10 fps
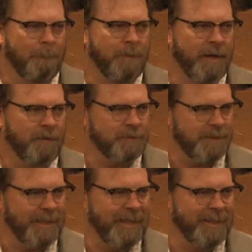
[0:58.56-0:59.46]
belt
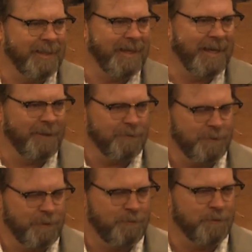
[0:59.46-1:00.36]
anything out.
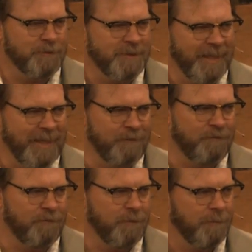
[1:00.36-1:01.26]
Do you feel safe?